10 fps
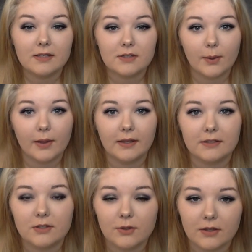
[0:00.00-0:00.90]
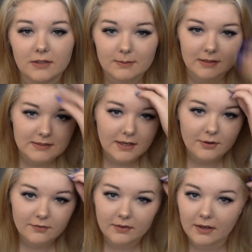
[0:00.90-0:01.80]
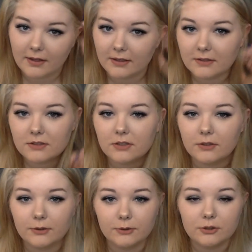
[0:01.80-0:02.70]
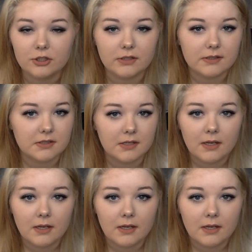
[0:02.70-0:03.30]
so I like to do things myself and I like to just